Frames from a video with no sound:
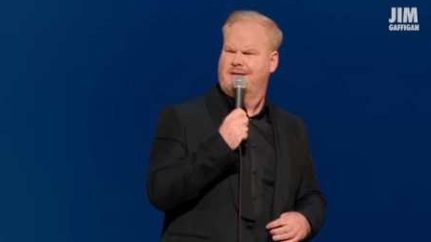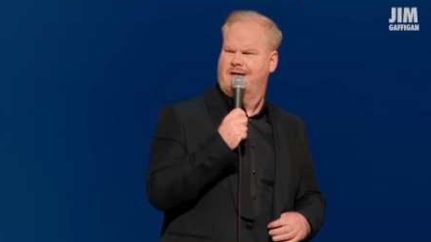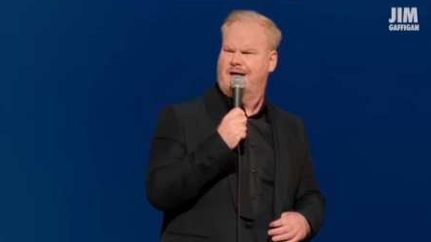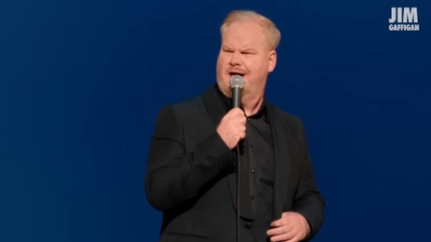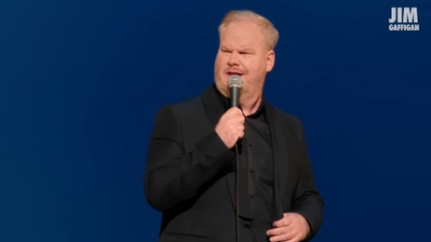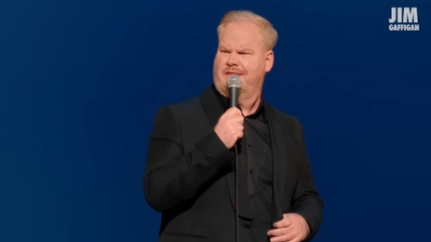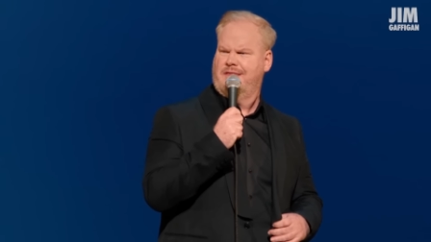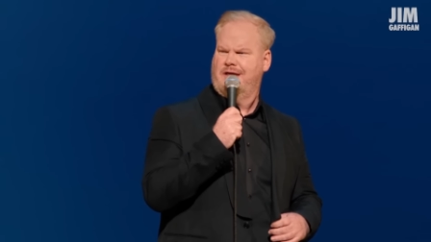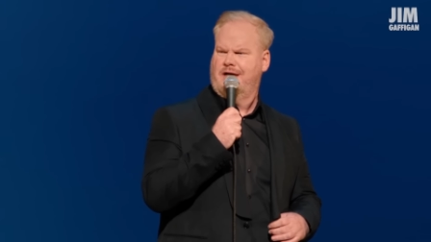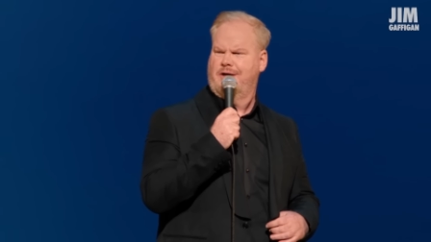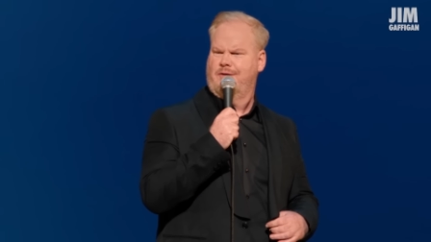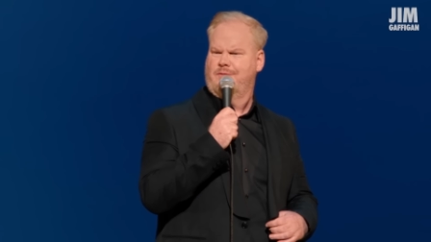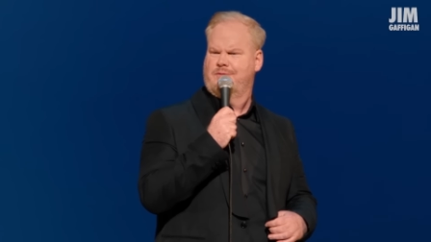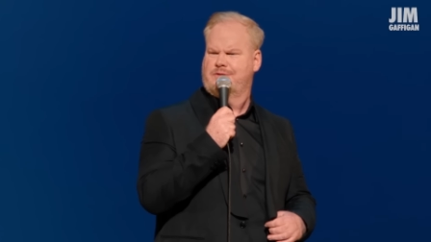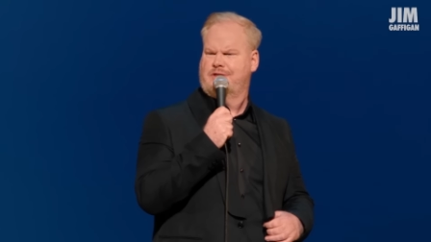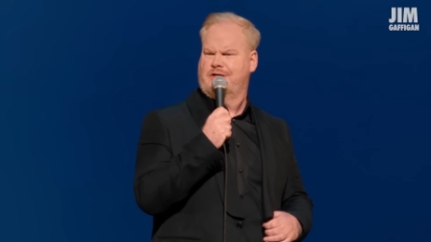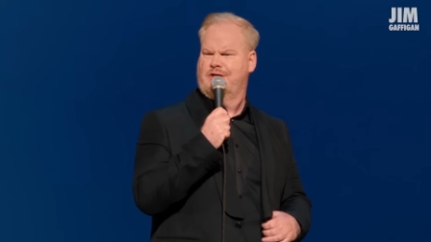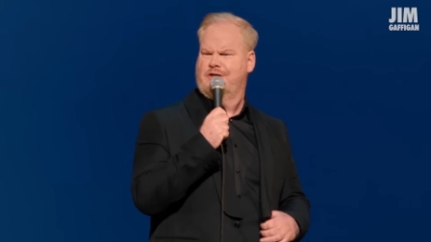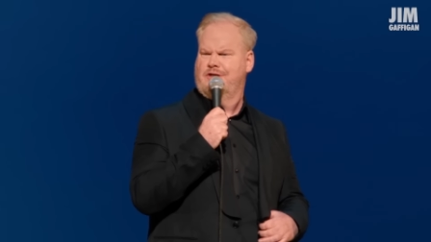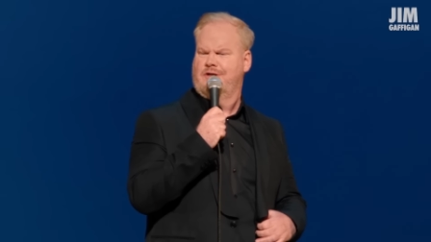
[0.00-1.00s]
I thought he was
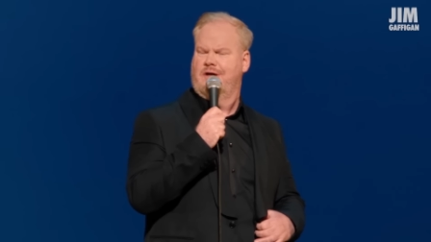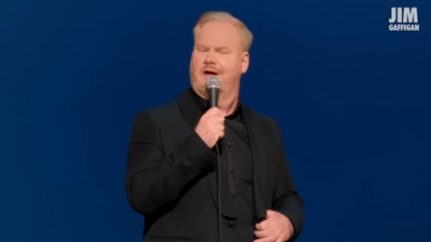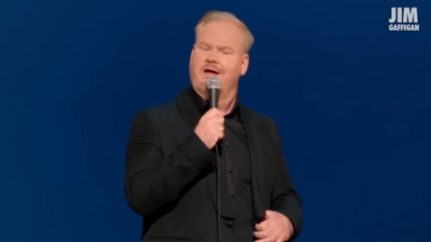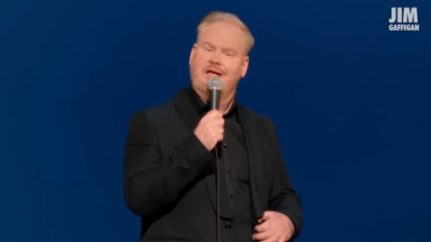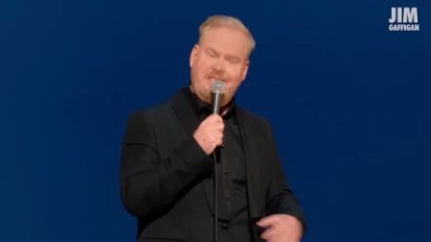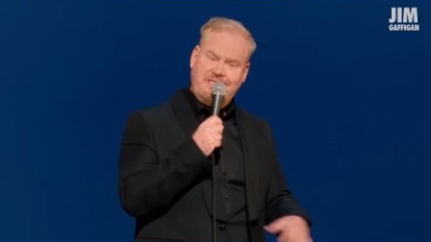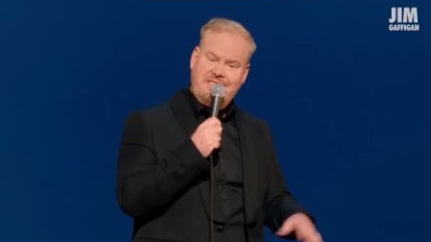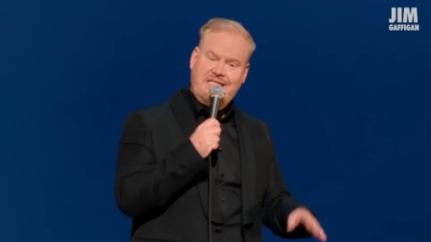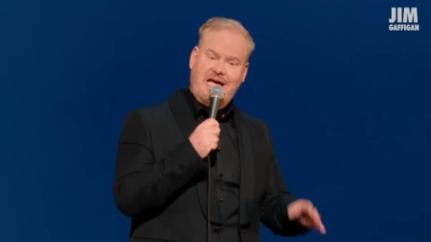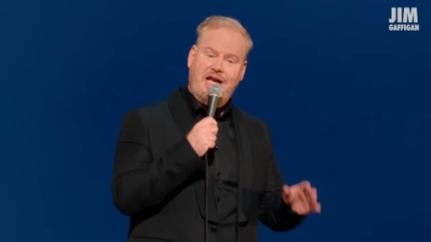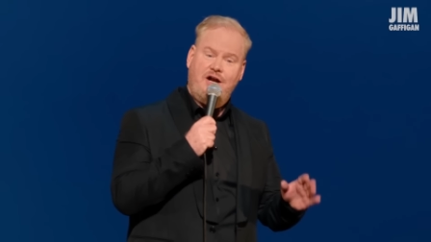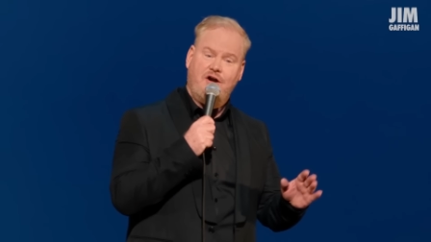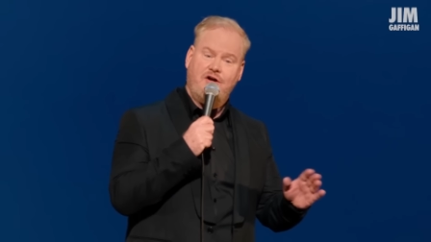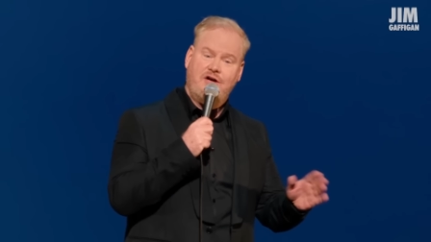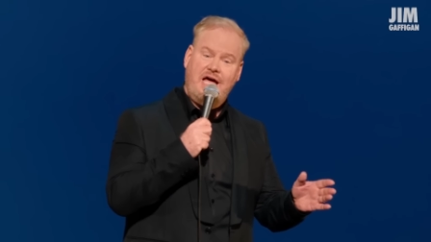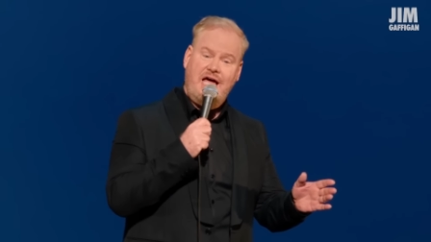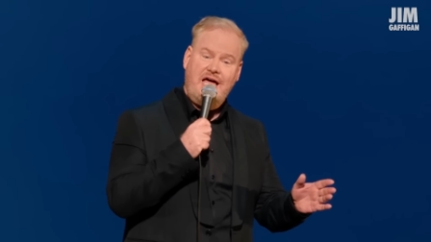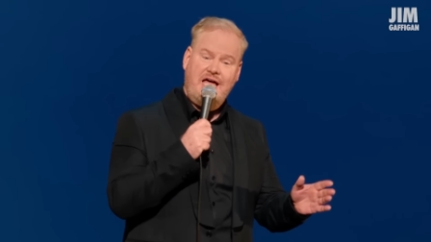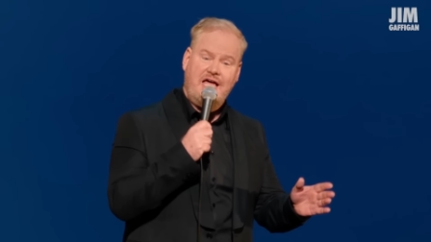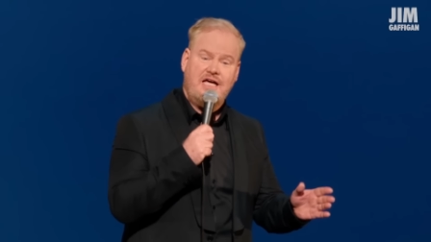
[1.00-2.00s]
going to. Dead or
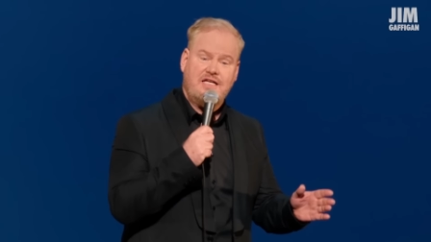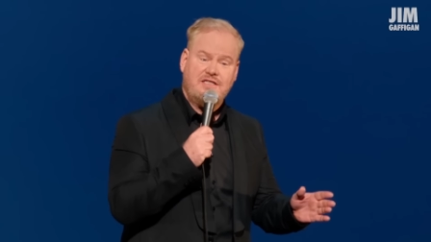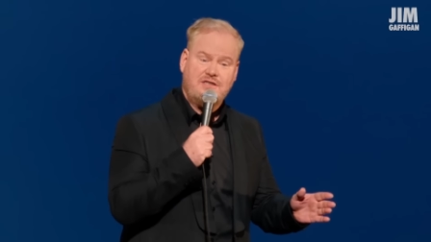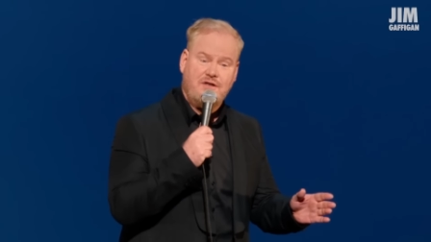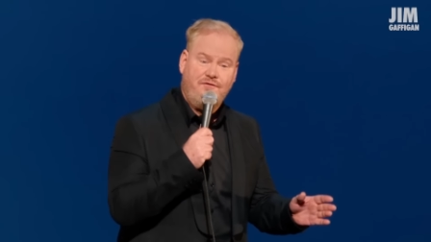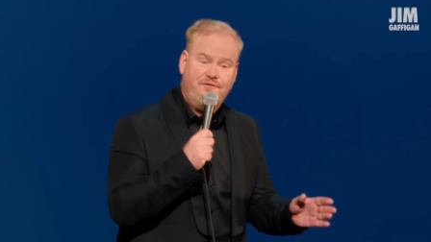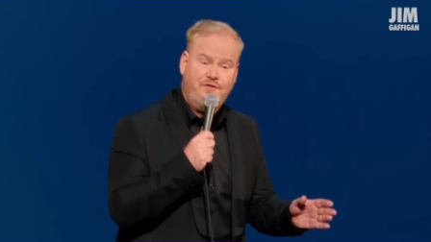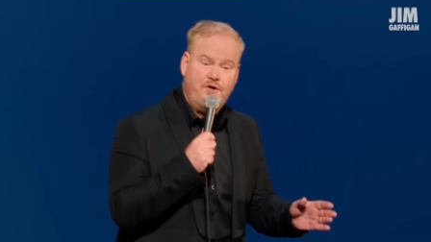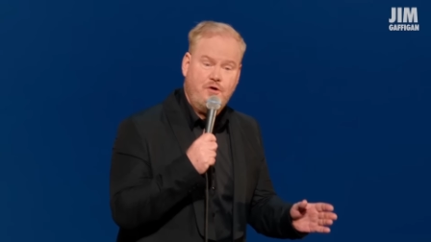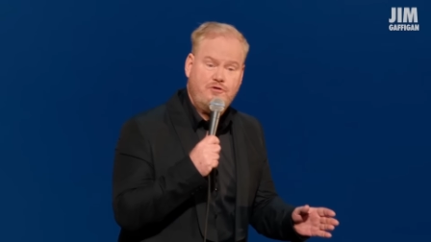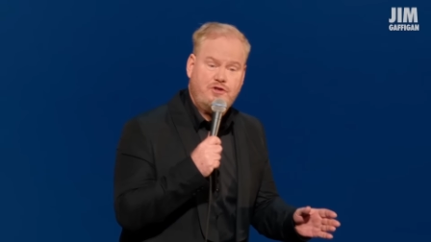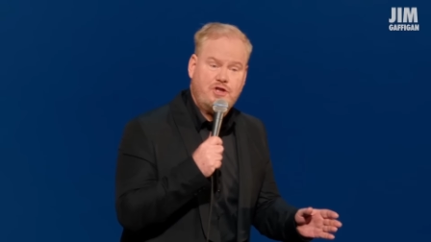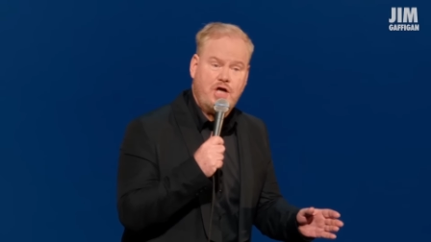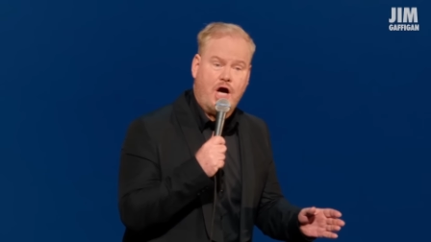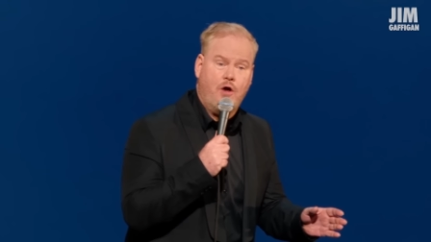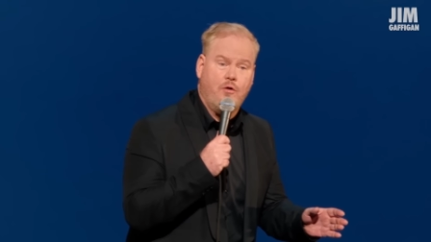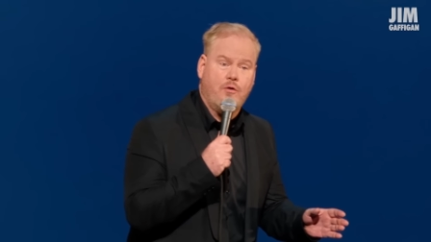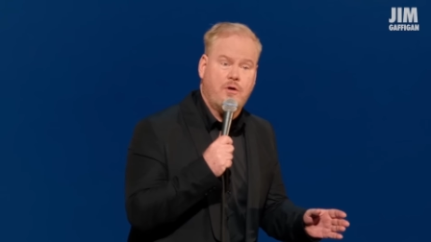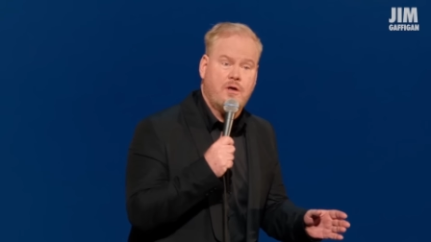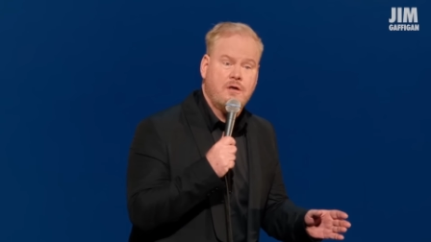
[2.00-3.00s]
Cake is a food
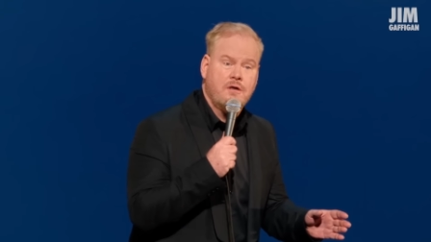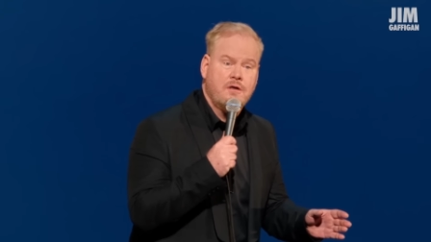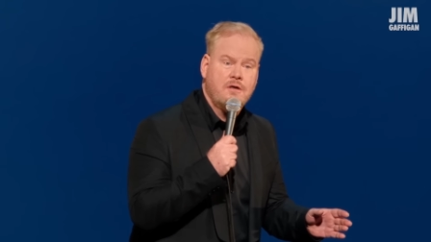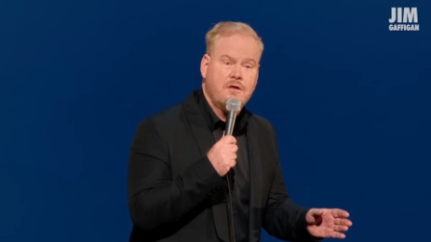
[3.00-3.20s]
joke.